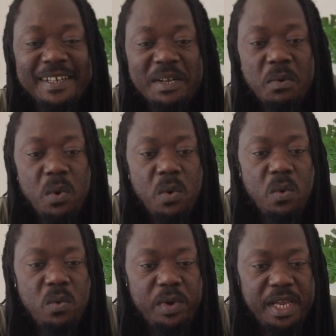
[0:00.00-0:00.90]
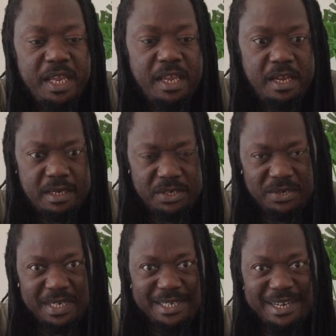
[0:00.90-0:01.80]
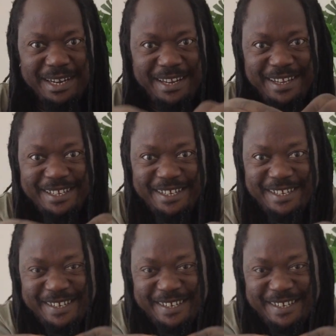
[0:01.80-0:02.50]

Woo-wee! So excited.